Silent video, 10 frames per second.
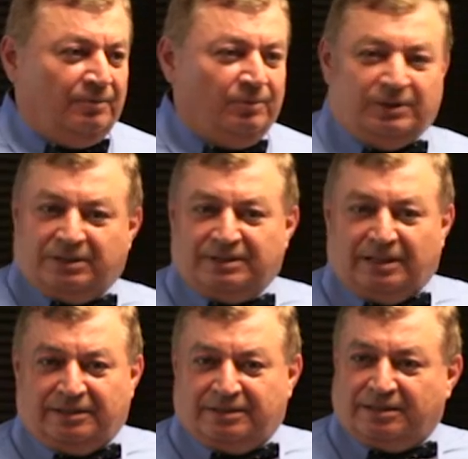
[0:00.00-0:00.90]
What is
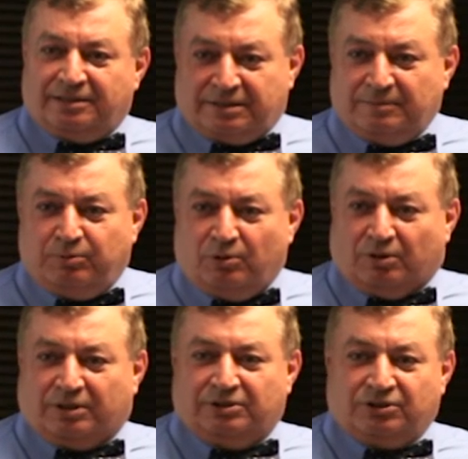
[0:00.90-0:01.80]
that? I said, it's a
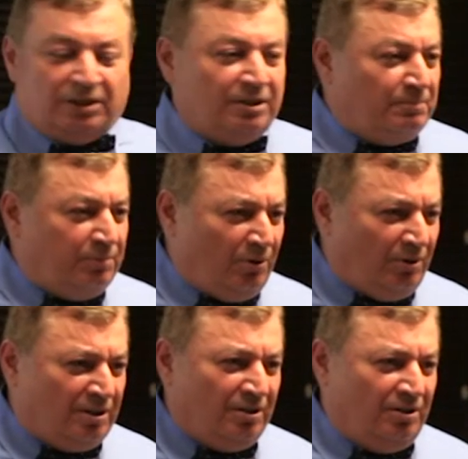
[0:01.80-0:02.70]
book. And she said, the book?